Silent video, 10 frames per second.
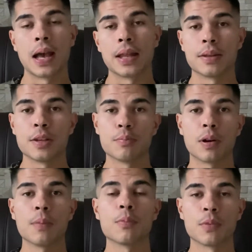The
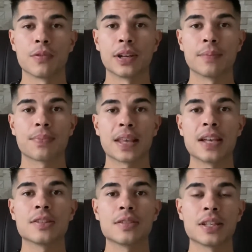problem with it
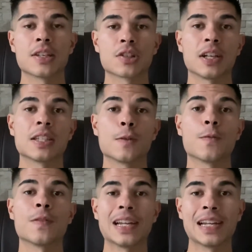isn't the anxiety
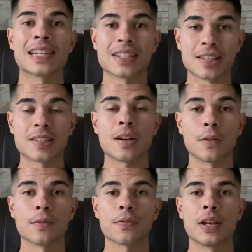feeling itself.